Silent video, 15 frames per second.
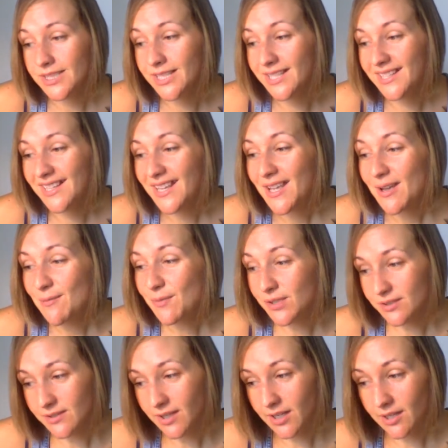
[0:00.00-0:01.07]
But
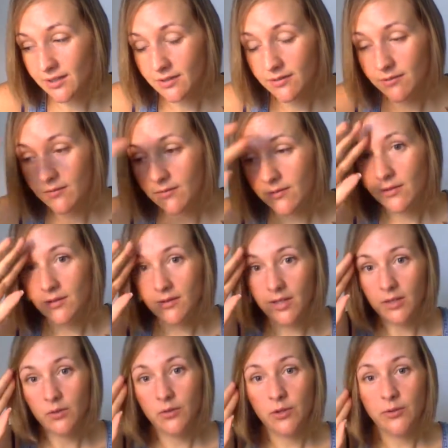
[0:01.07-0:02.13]
it's like,
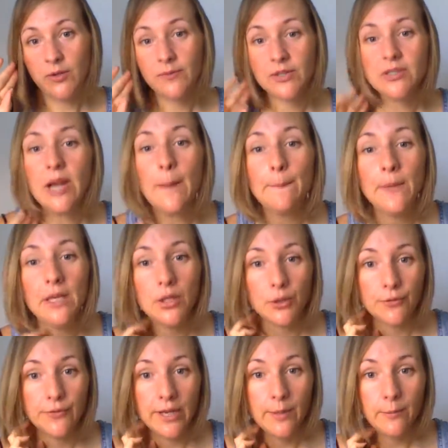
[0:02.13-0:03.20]
They'll, they'll never stop being
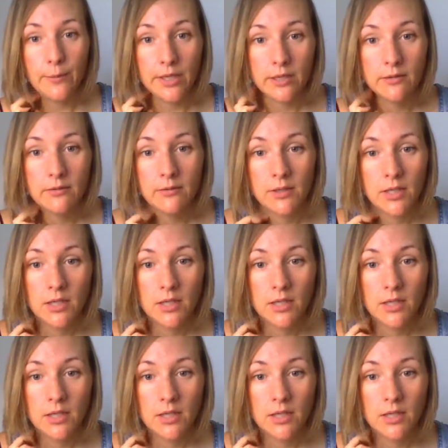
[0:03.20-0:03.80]
your family,